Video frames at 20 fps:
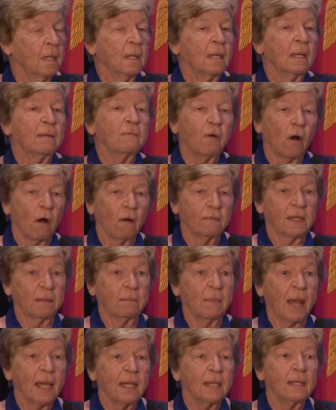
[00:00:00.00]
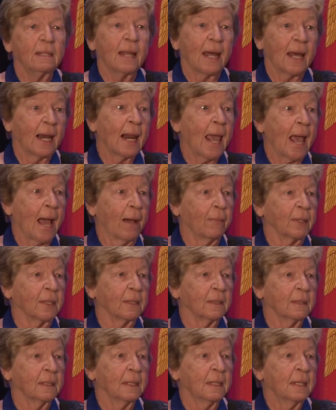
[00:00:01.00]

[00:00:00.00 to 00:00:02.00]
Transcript: involved in making that happen.